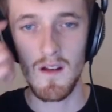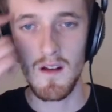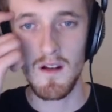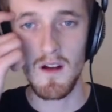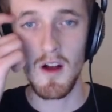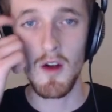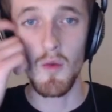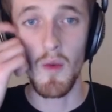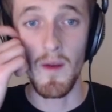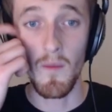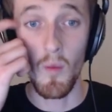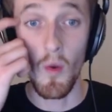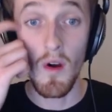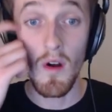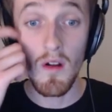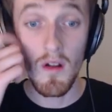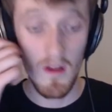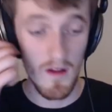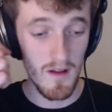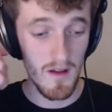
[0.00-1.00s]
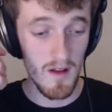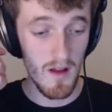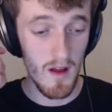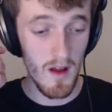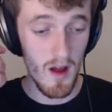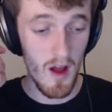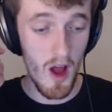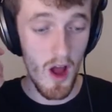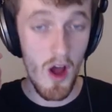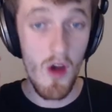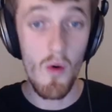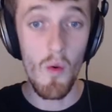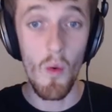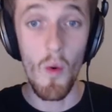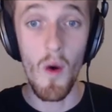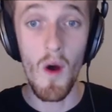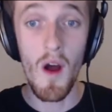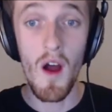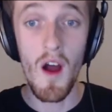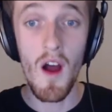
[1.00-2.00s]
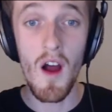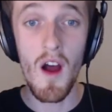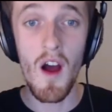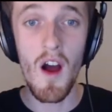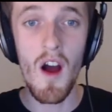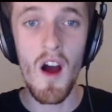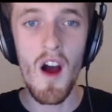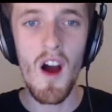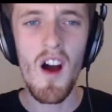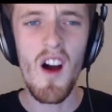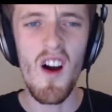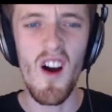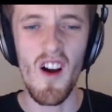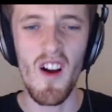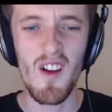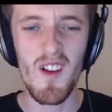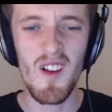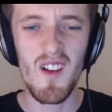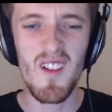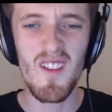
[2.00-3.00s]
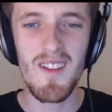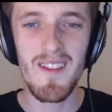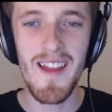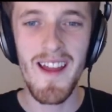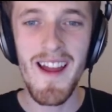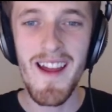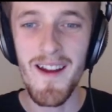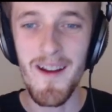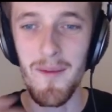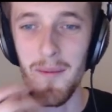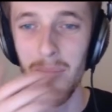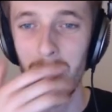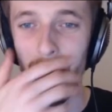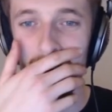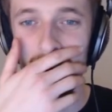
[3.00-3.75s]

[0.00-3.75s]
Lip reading: Oh wait, what? Oh. Oh, damn.